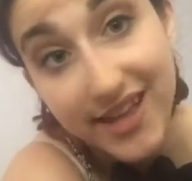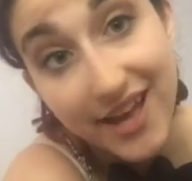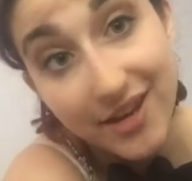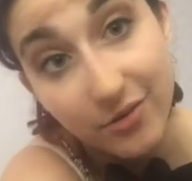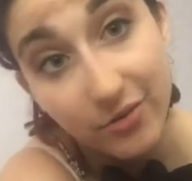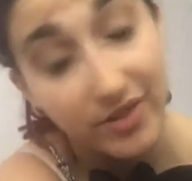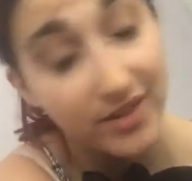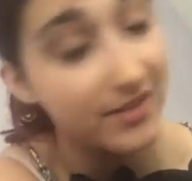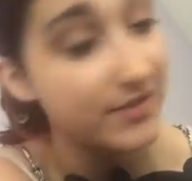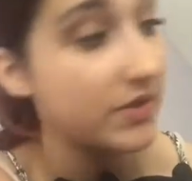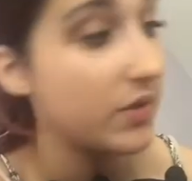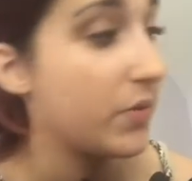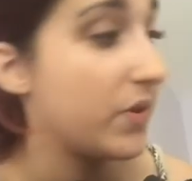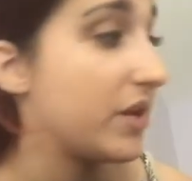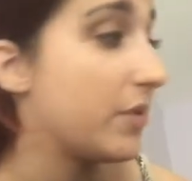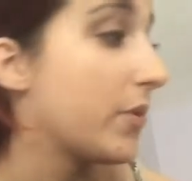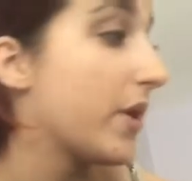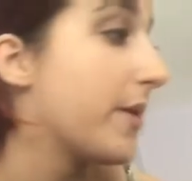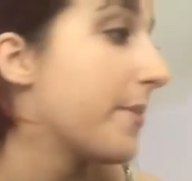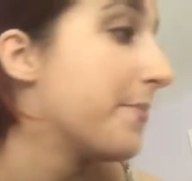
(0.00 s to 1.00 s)
I don't think so
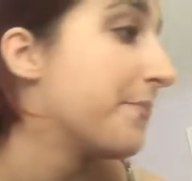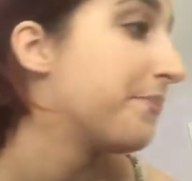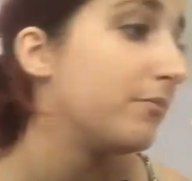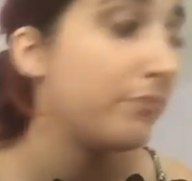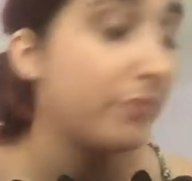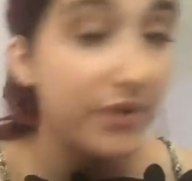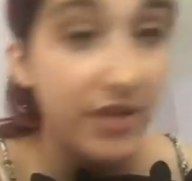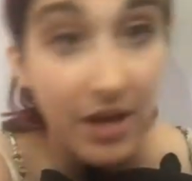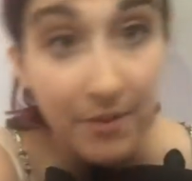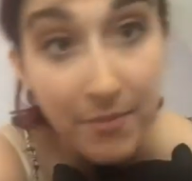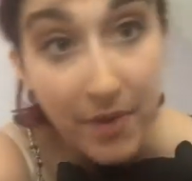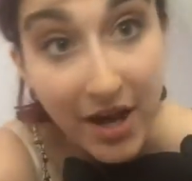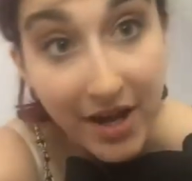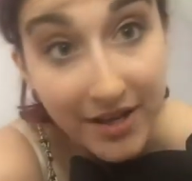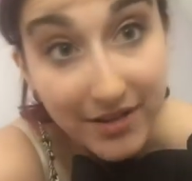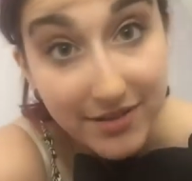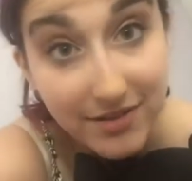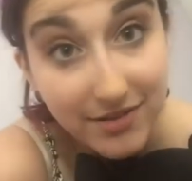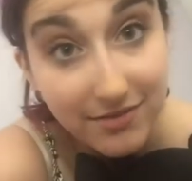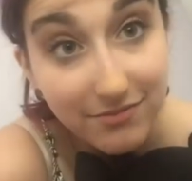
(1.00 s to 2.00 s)
anyway. But I'm
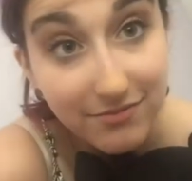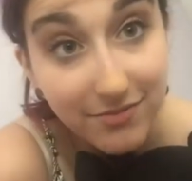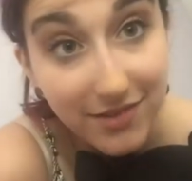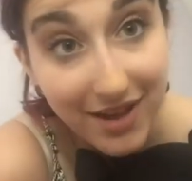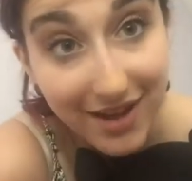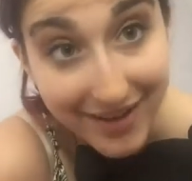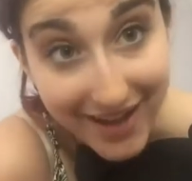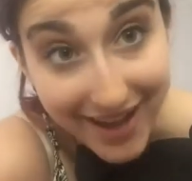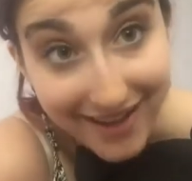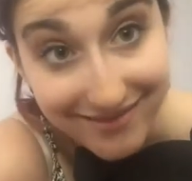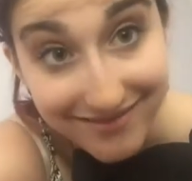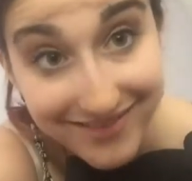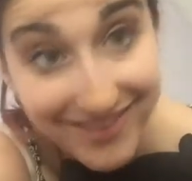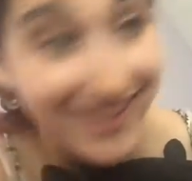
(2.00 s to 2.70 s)
biased. Again.